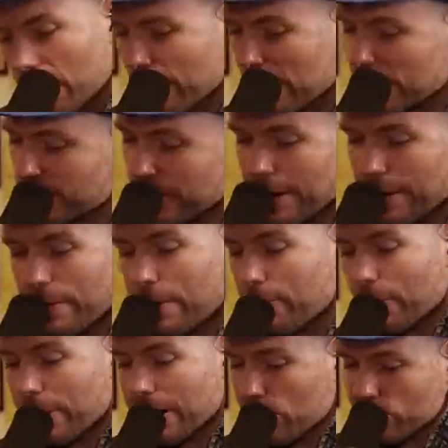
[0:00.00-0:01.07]
Because I
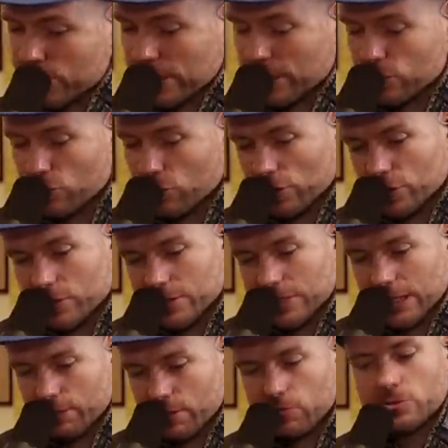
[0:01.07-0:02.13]
remember when I used to get drunk,
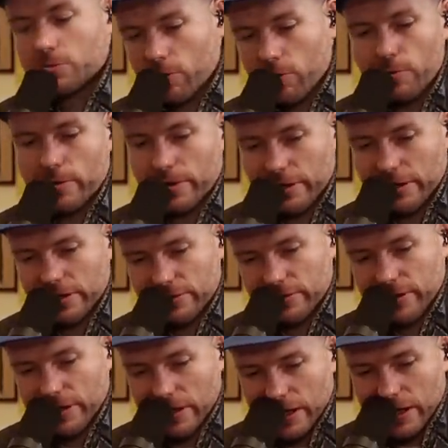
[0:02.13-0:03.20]
Jesus, I came out of the pub one
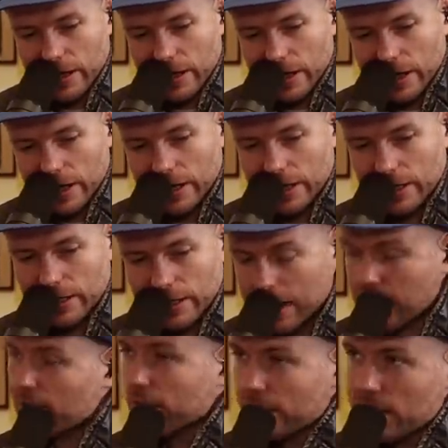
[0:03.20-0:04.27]
night and I had the
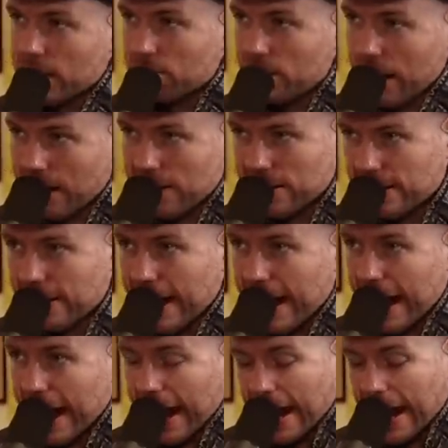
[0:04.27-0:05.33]
car key in my hand
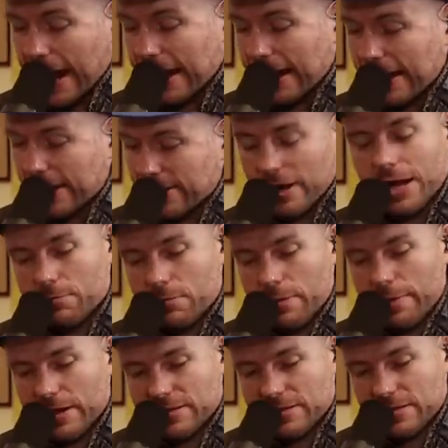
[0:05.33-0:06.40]
and I tried
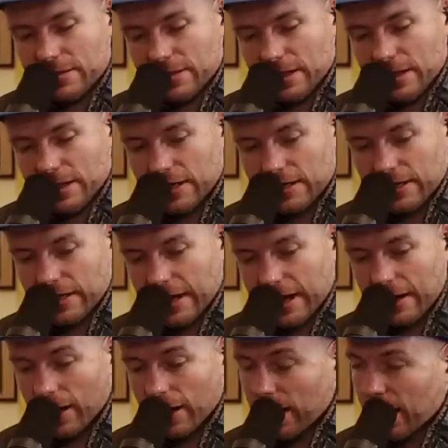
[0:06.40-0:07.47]
my best to get into the
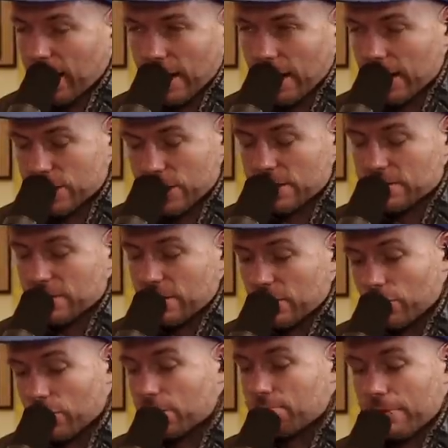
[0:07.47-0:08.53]
car and Jesus,
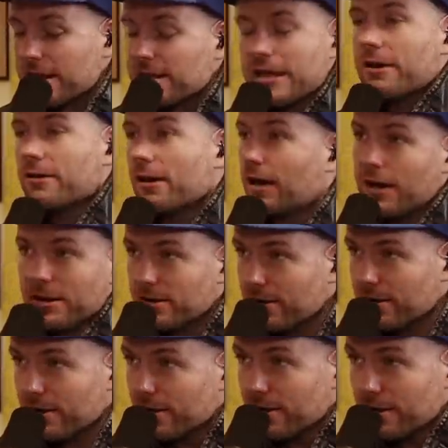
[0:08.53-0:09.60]
it wasn't my car at all. It
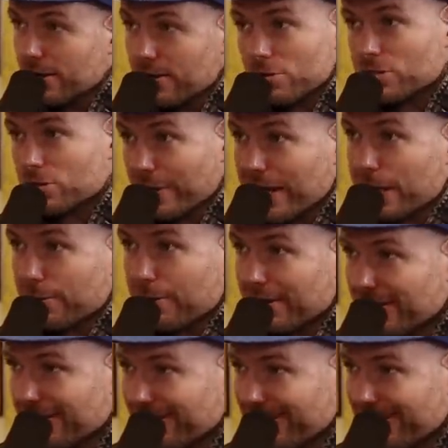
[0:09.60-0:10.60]
was a wheelie bin.